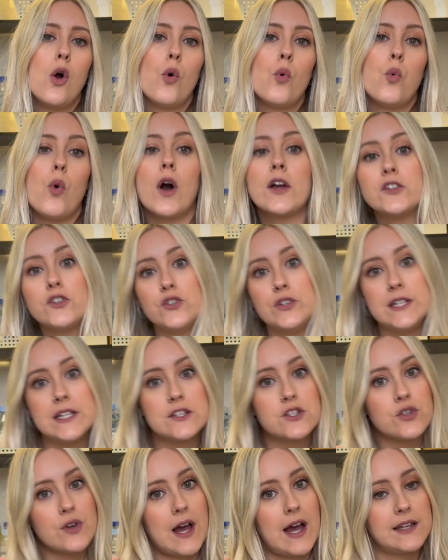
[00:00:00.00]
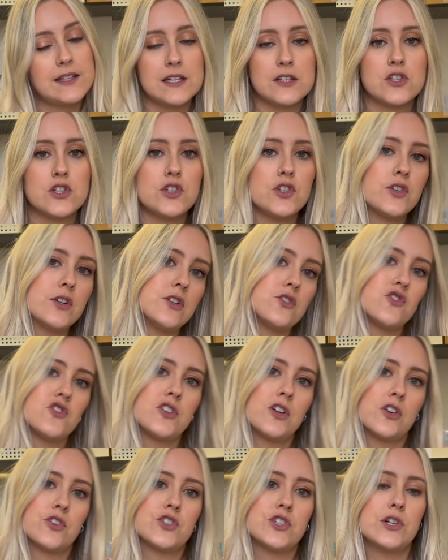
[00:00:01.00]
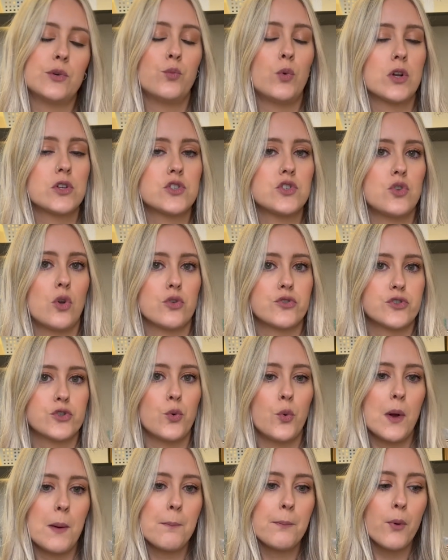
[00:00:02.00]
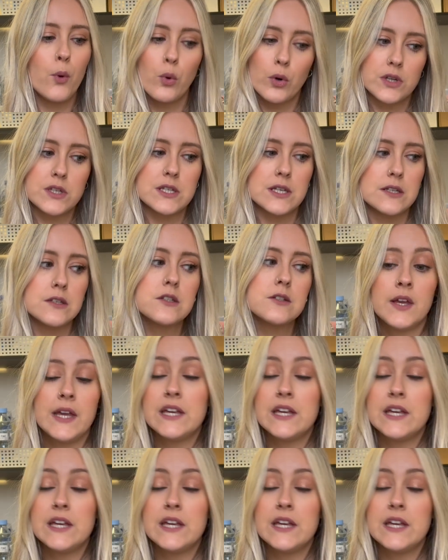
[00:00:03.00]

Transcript: what you need to add into your introduction and what's not so important.